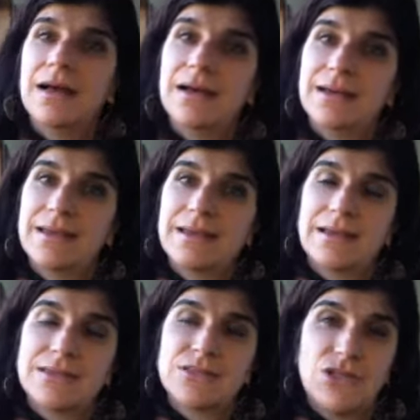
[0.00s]
Hi,
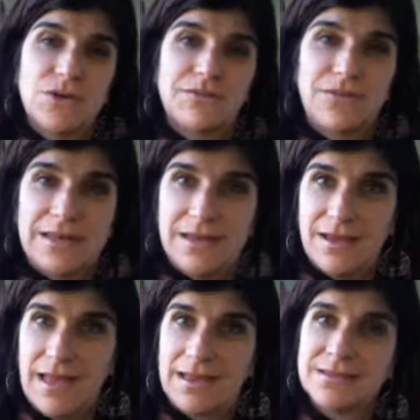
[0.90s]
it's Joanne Fedler,
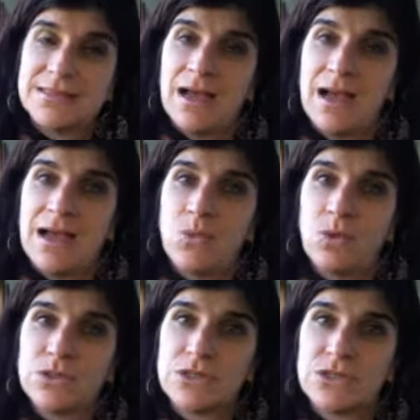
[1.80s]
and I
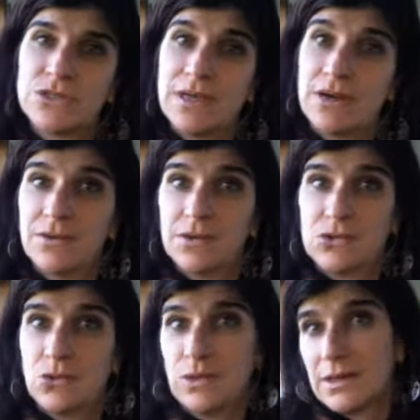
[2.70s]
want to carry on
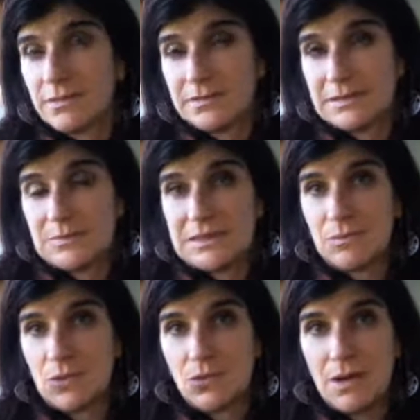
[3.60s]
talking a little bit
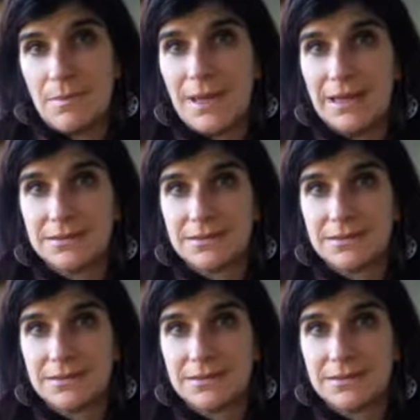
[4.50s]
more about